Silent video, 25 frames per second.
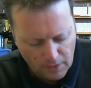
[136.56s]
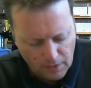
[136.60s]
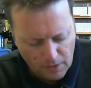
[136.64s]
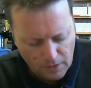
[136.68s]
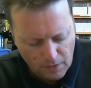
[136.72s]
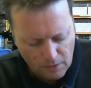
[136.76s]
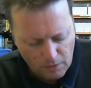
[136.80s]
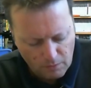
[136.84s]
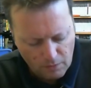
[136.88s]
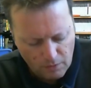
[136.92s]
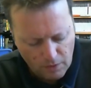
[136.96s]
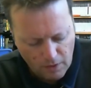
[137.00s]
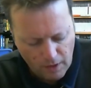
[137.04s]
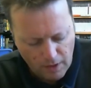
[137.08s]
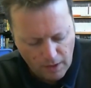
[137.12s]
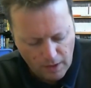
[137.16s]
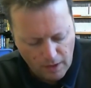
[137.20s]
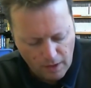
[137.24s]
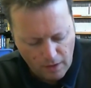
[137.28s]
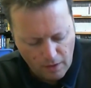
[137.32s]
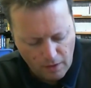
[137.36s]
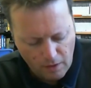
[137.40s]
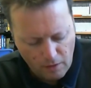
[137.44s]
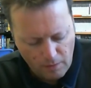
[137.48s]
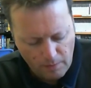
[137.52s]
Let's work out
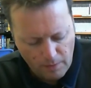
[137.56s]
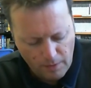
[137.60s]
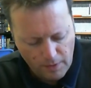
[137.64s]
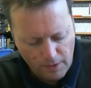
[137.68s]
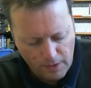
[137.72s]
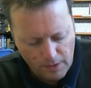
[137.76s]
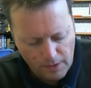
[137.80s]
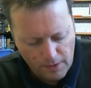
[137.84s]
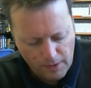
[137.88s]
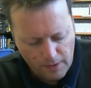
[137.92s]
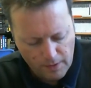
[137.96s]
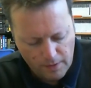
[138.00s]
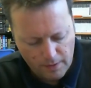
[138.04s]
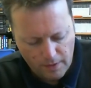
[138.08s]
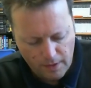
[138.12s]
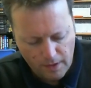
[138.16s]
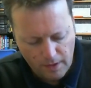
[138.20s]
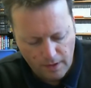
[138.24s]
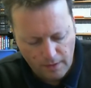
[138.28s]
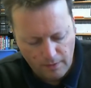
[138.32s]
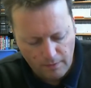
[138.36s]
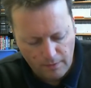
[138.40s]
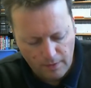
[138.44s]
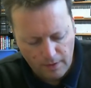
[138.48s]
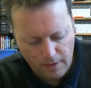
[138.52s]
how to open this
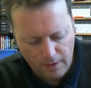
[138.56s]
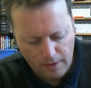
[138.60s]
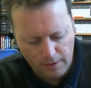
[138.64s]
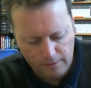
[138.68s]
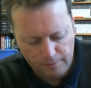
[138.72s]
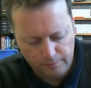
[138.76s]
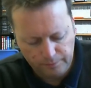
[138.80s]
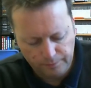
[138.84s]
carefully.